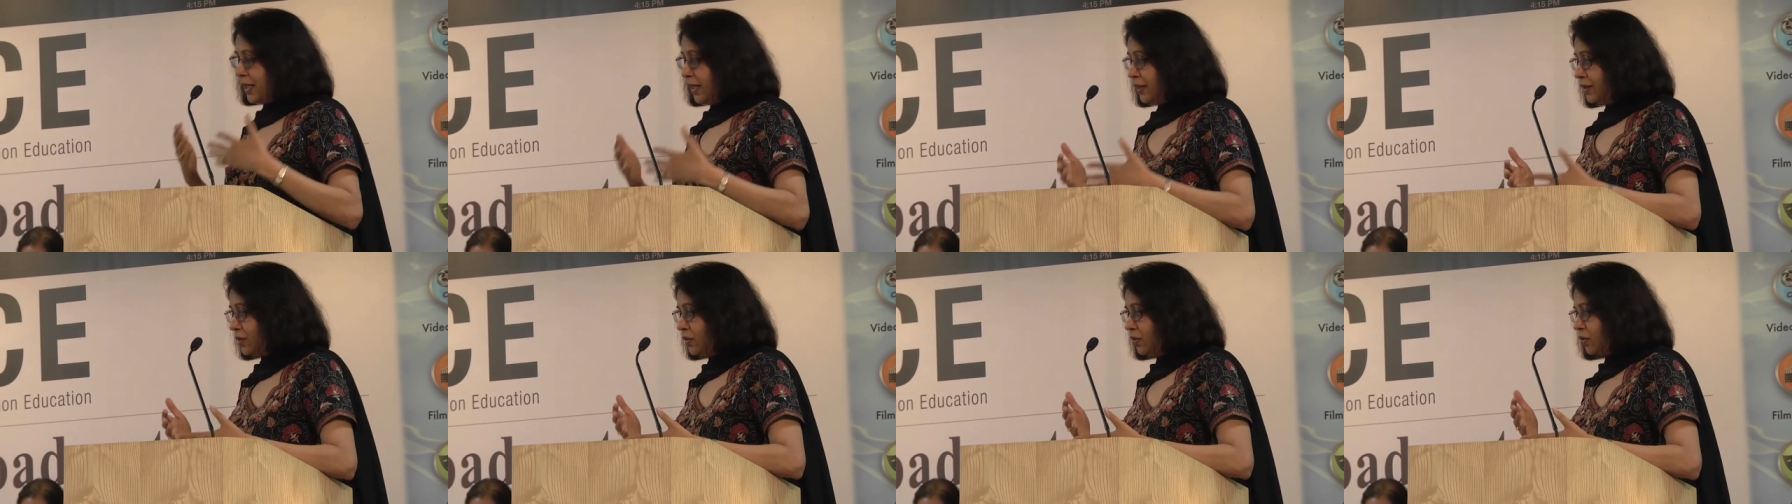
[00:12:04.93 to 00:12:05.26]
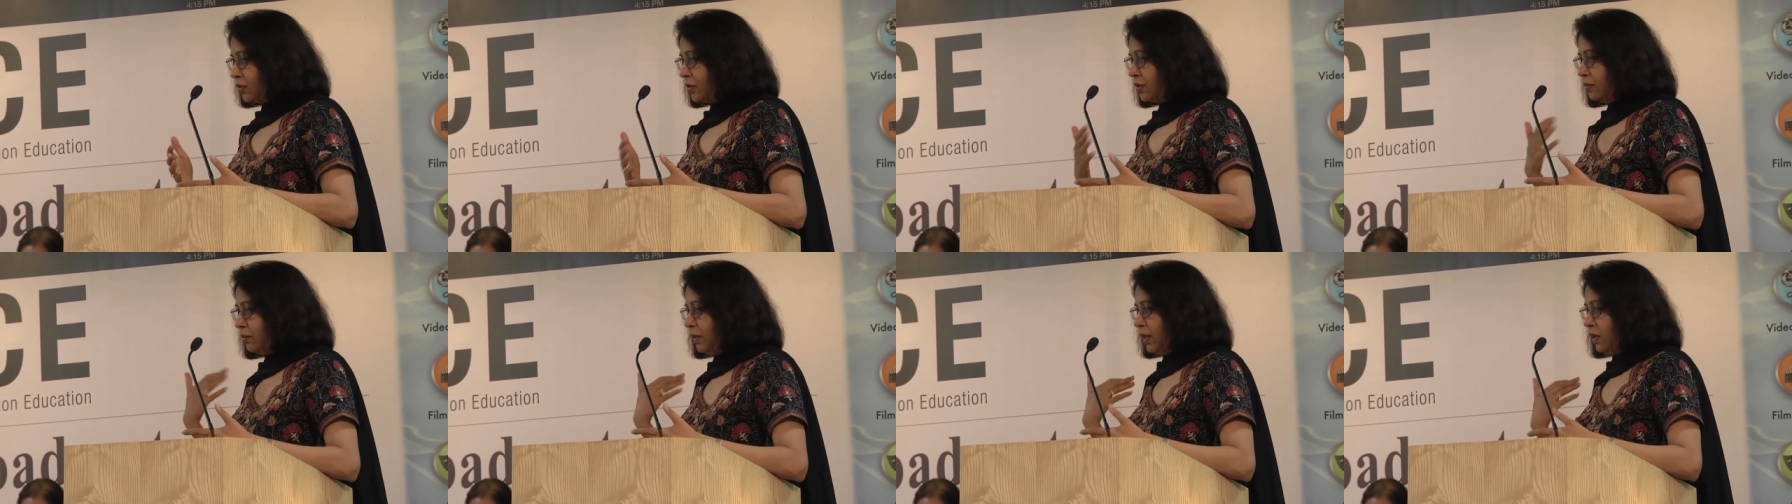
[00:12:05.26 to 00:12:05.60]
I
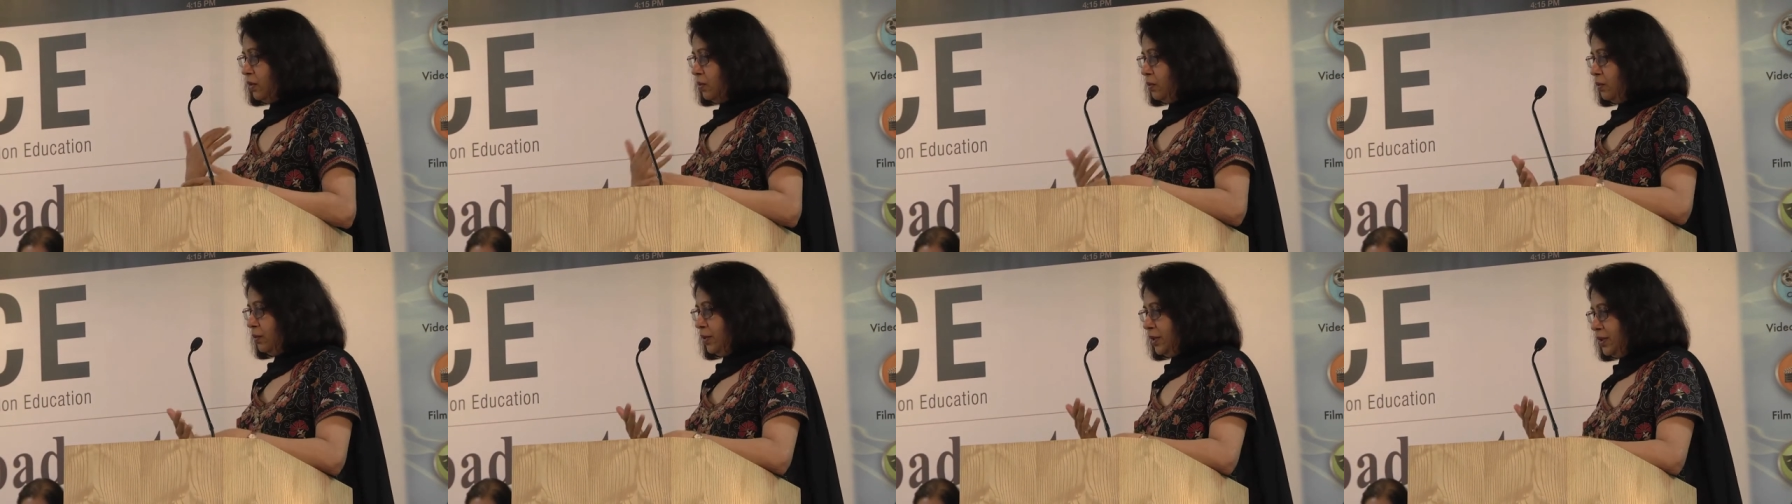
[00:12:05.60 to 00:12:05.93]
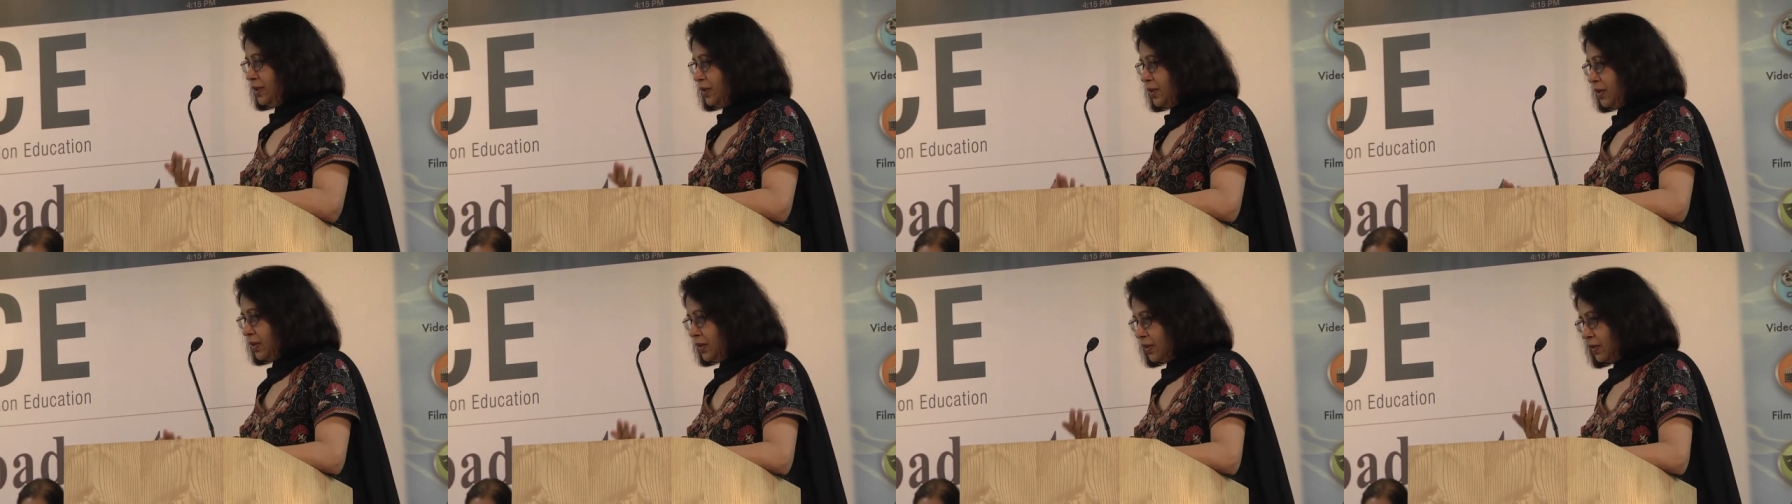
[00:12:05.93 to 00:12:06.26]
talked about were
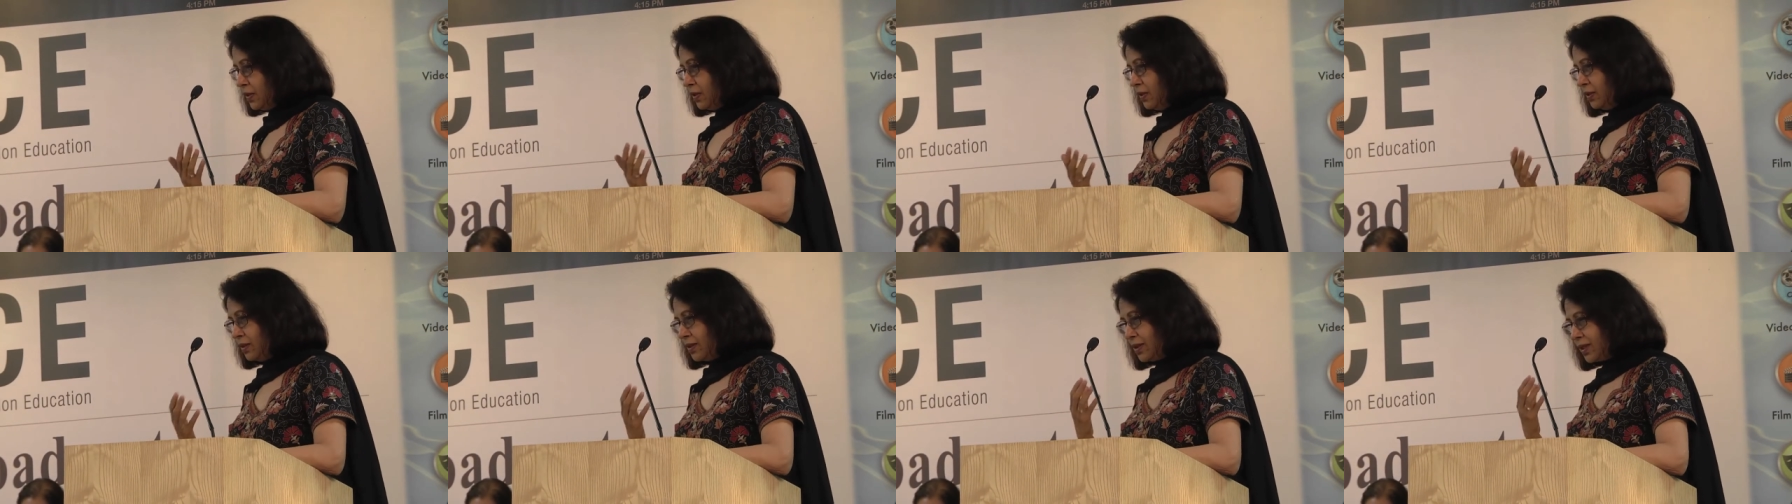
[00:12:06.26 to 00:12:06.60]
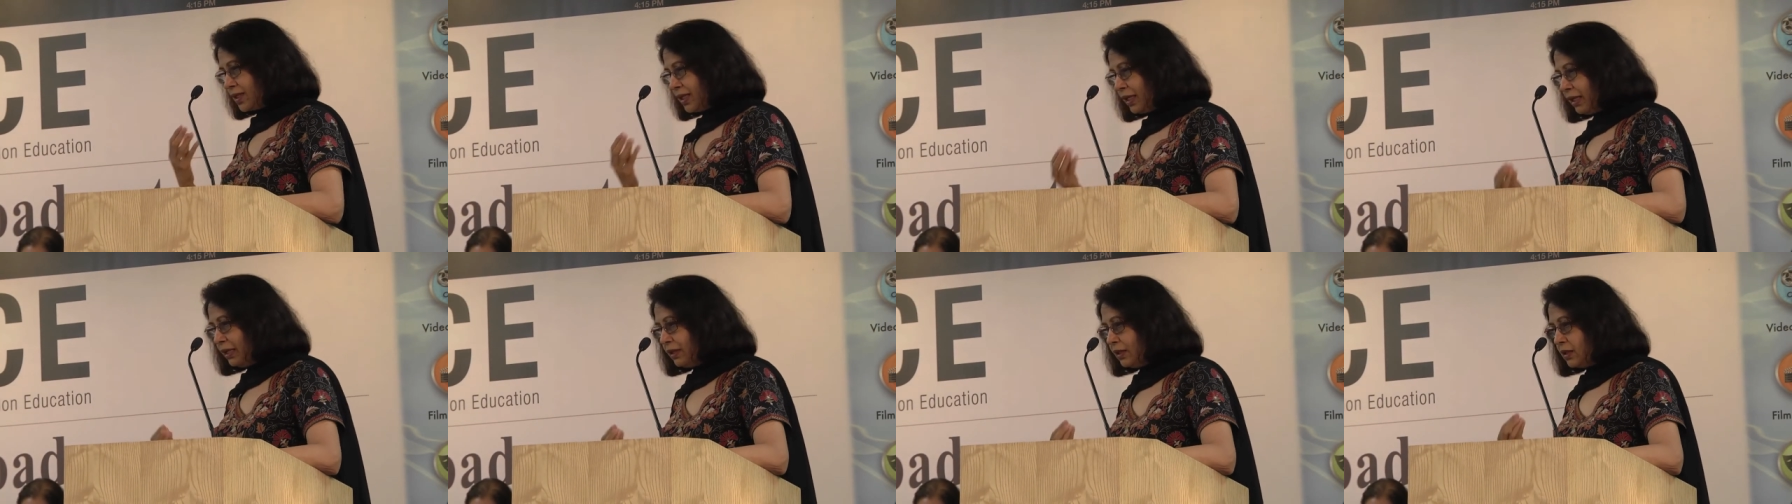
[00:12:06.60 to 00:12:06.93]
just the
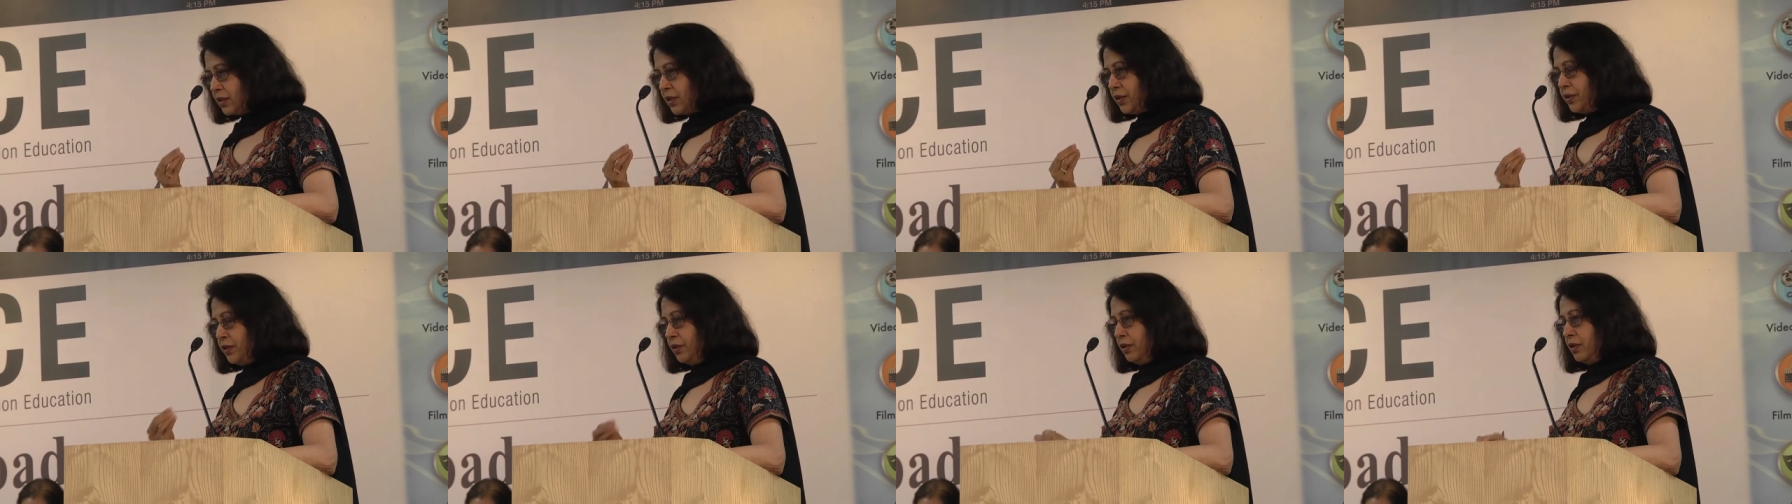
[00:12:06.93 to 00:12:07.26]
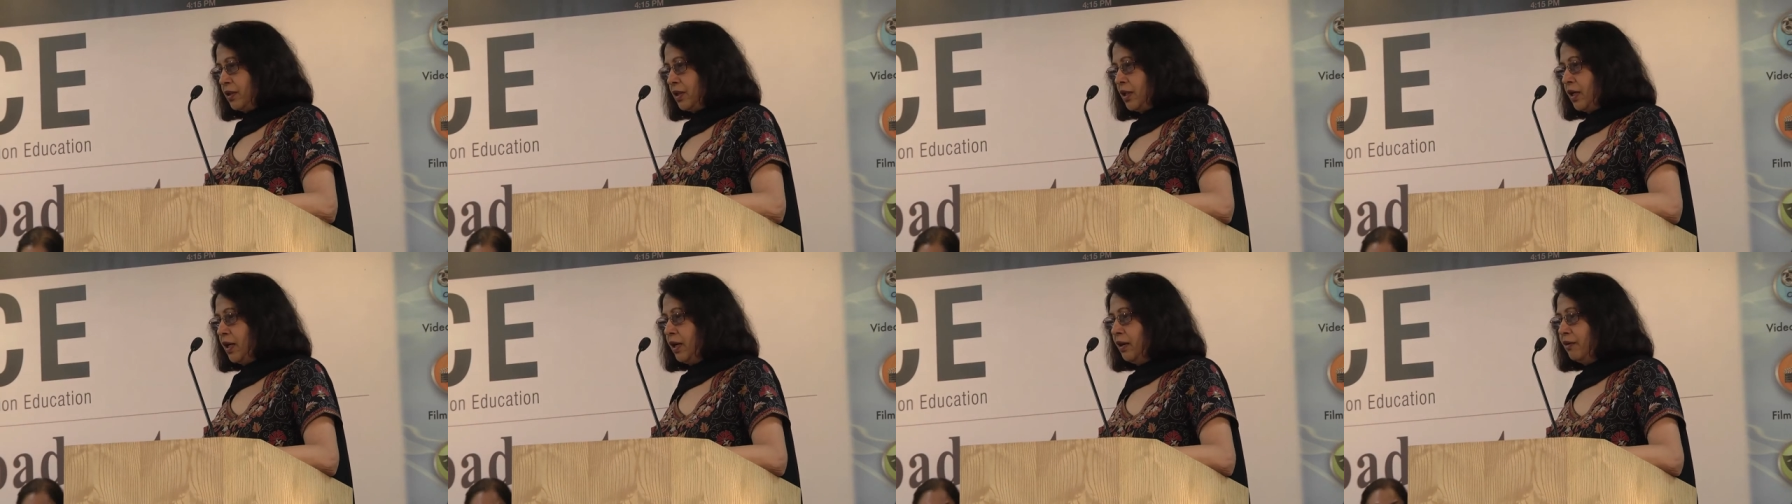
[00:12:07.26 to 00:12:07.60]
skills and your
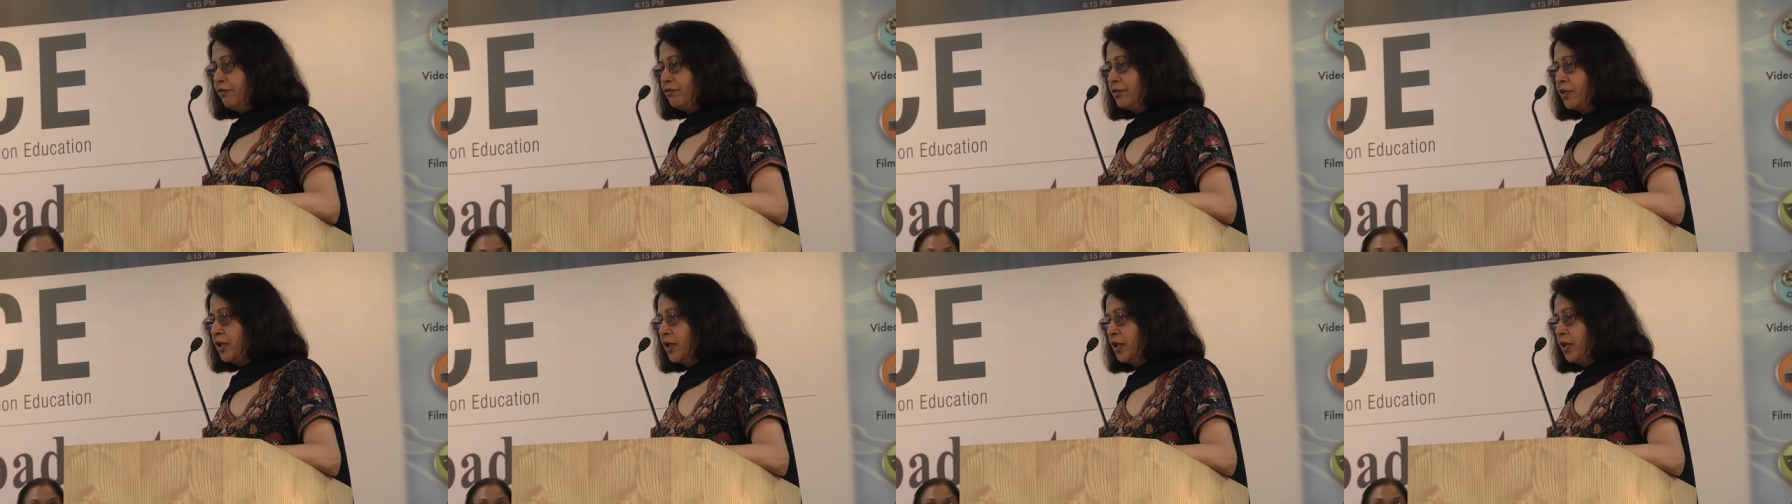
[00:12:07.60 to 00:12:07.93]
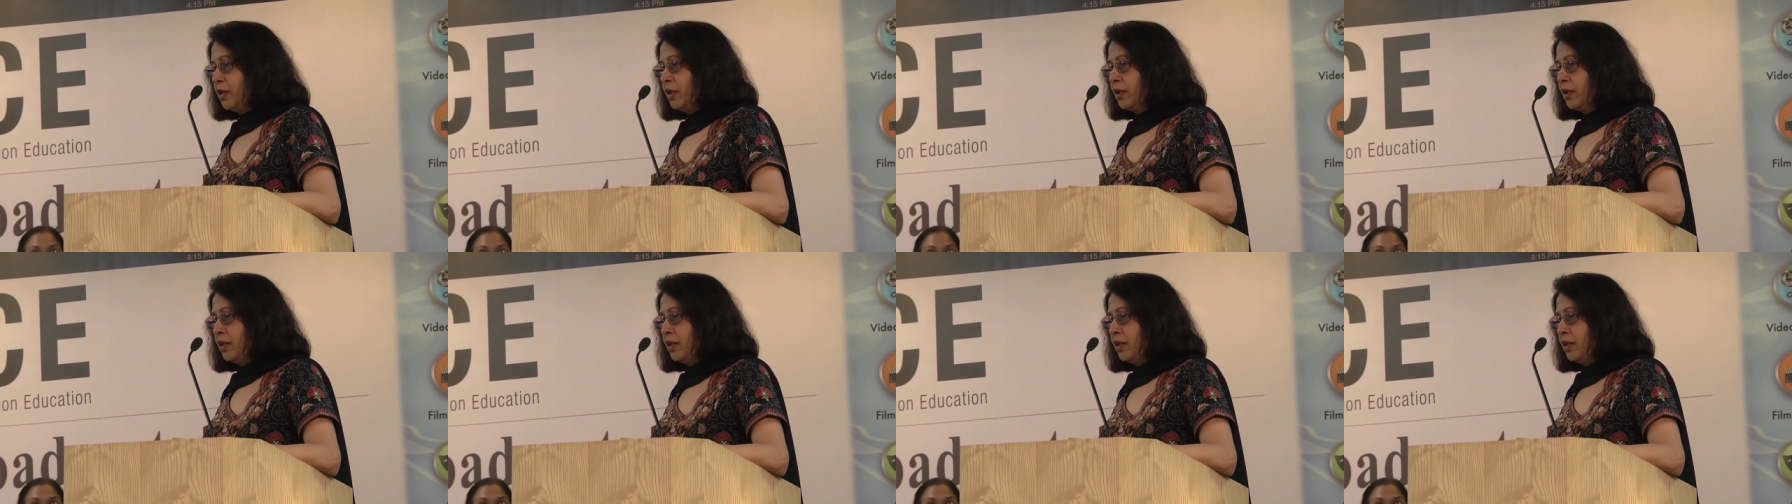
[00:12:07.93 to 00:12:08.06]
craft.